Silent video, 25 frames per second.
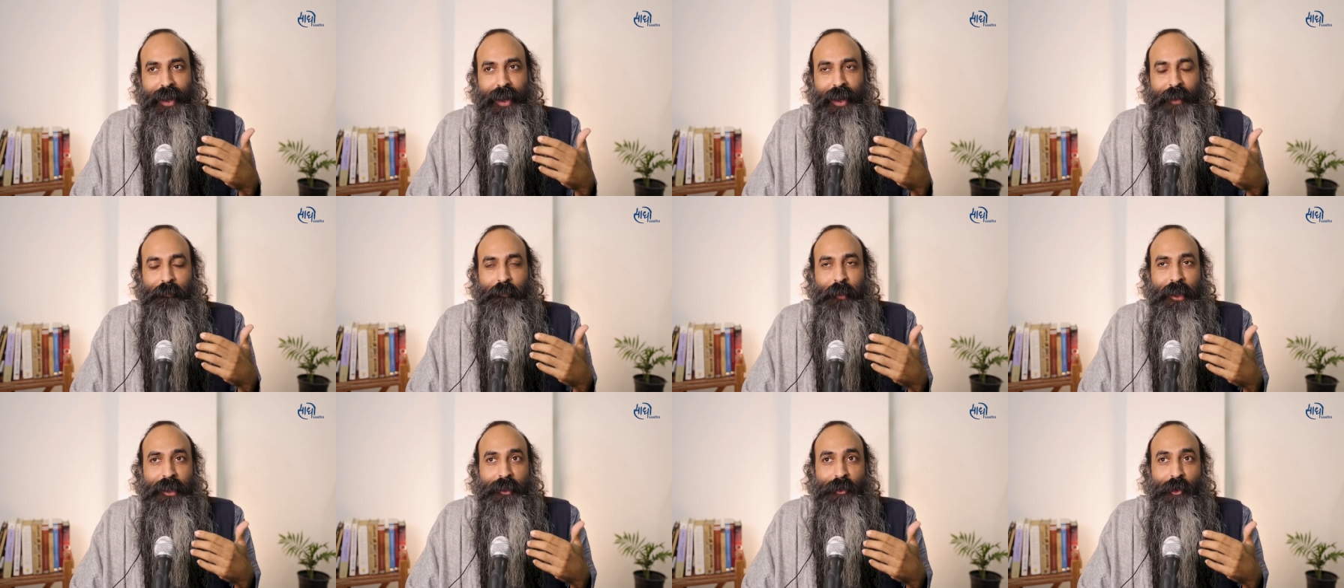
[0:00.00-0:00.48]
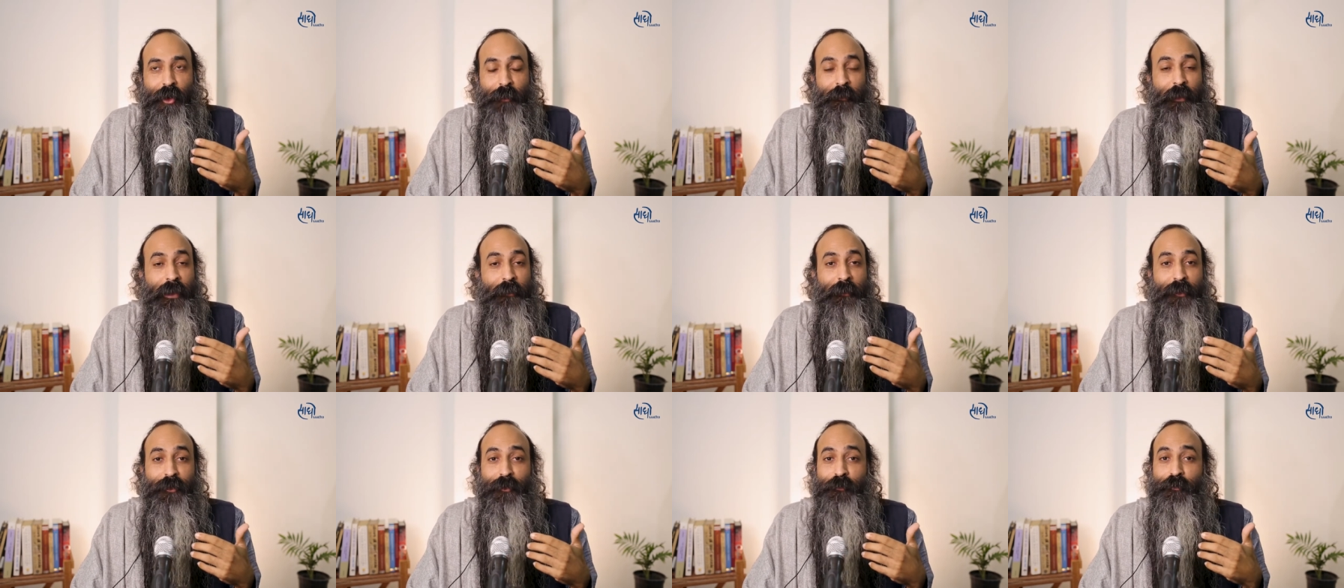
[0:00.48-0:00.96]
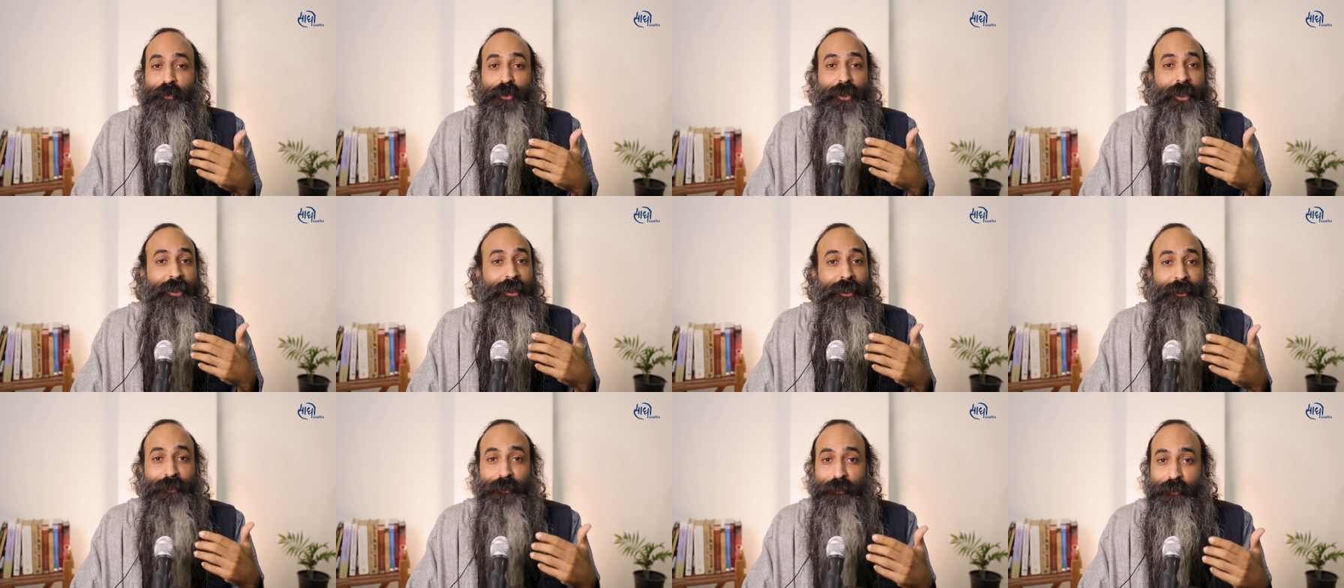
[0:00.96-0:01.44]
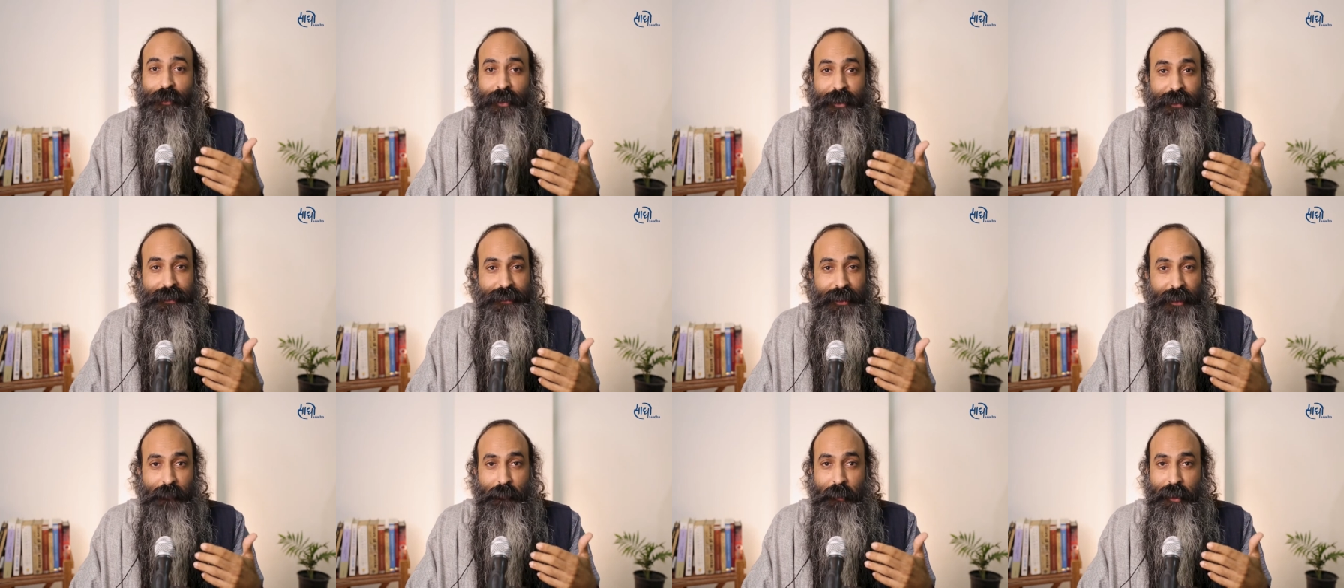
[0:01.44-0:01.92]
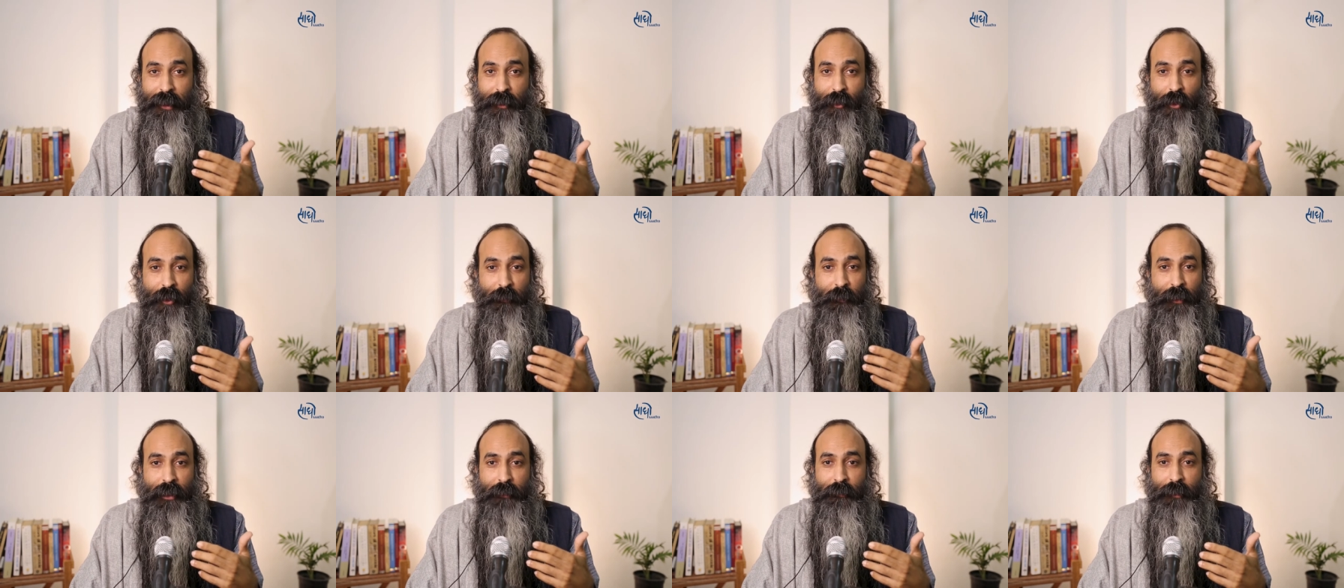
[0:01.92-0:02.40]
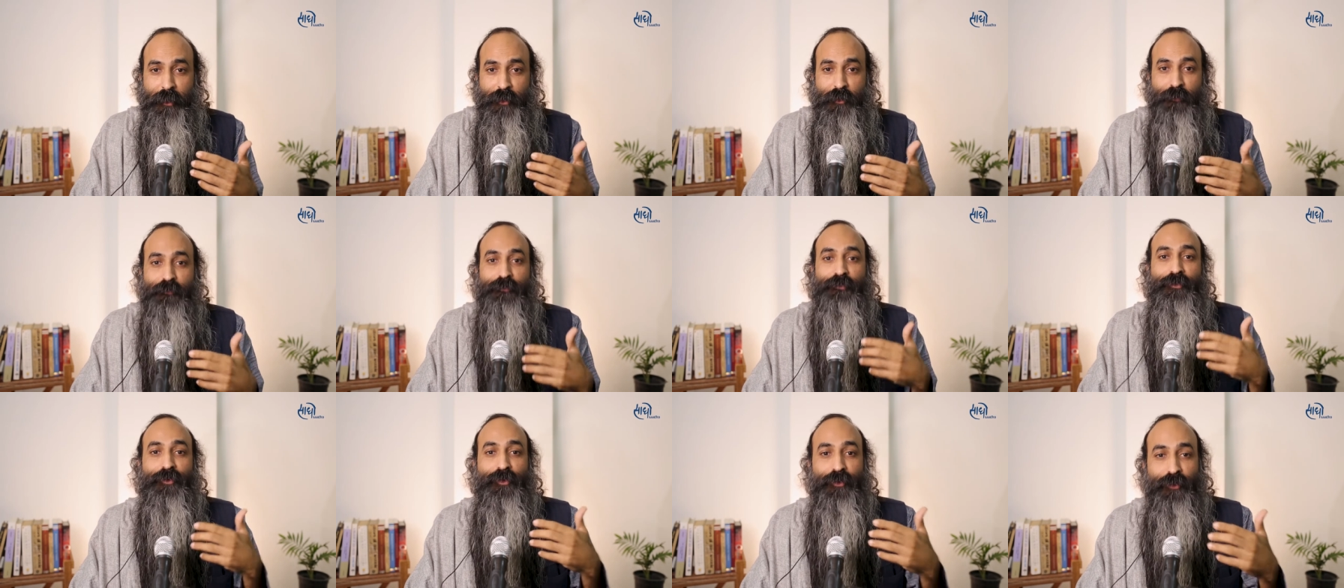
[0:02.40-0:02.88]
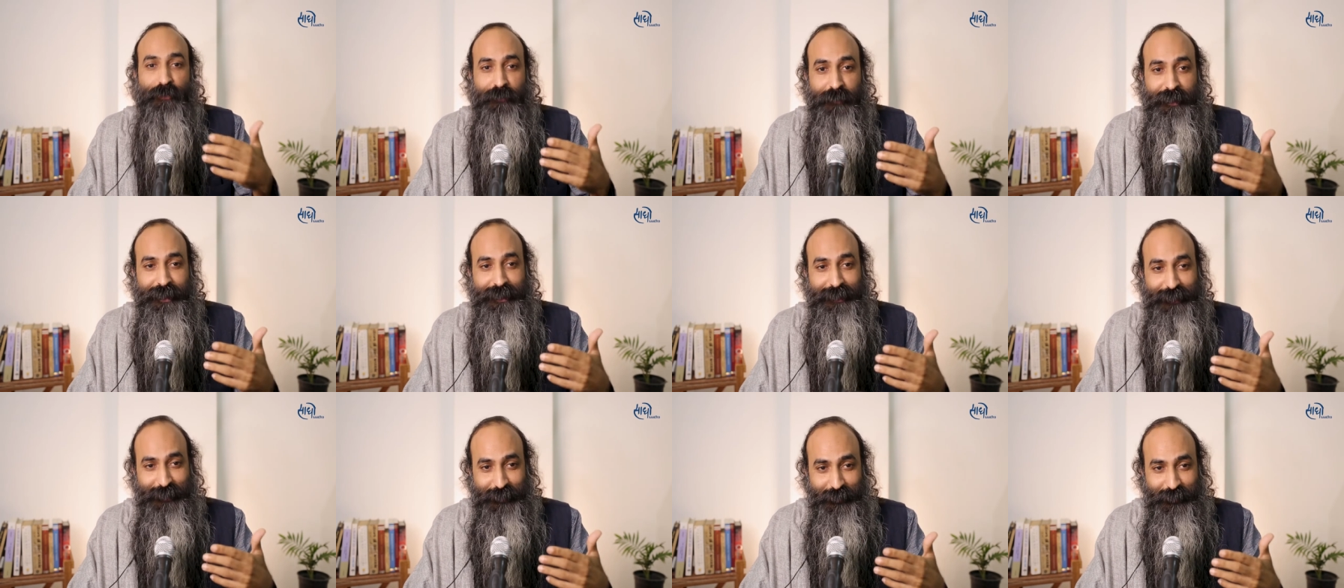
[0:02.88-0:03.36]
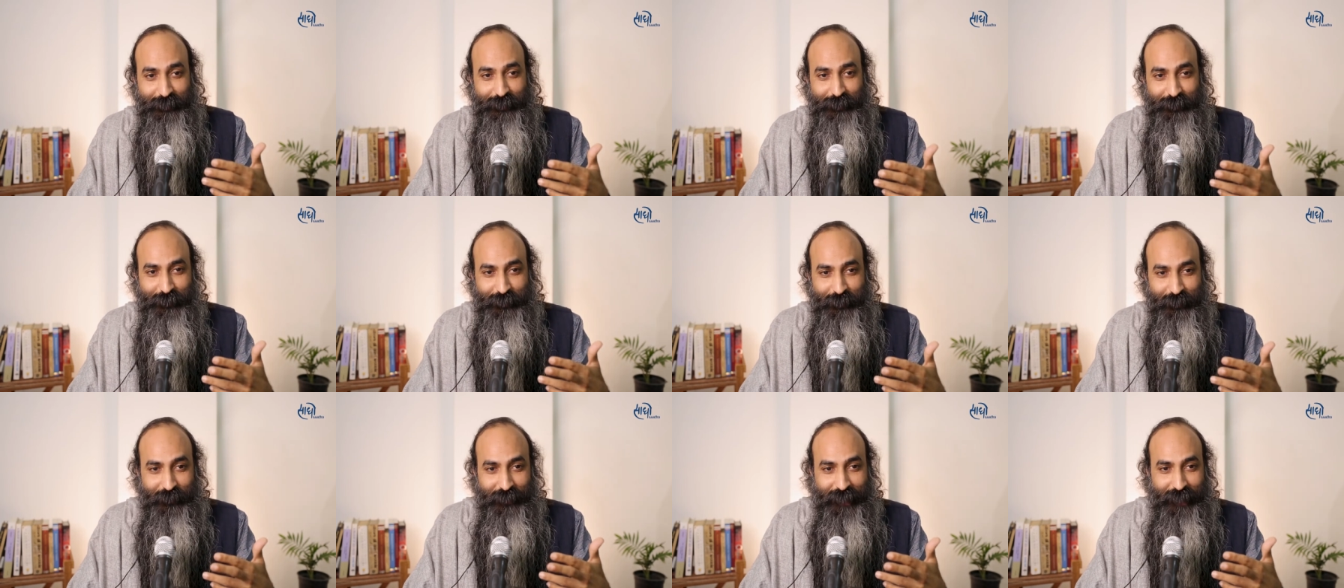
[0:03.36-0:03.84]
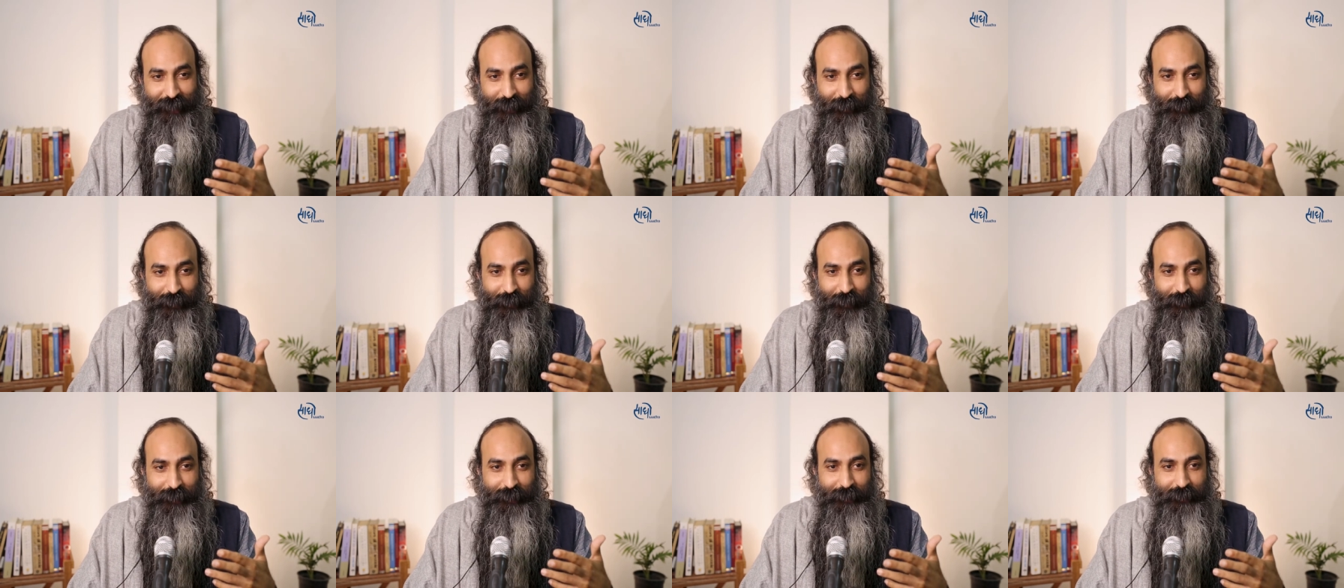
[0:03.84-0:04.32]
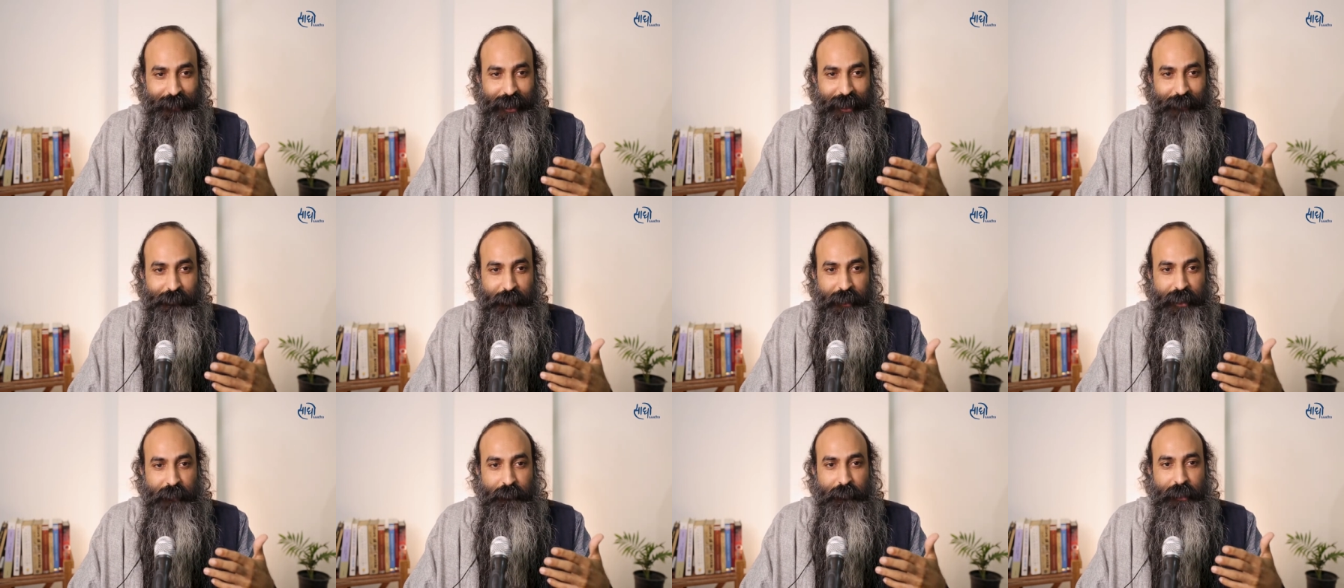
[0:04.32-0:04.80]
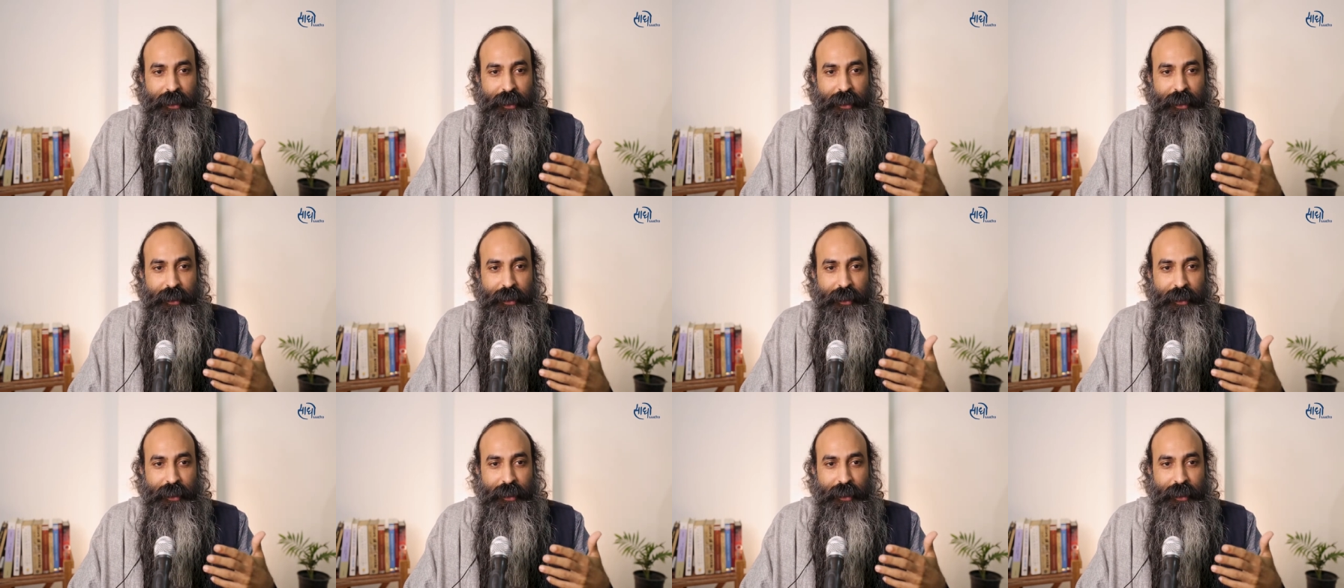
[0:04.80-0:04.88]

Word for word: I might not be able to put it into words. I might not be able to prove this to you or, or to anybody,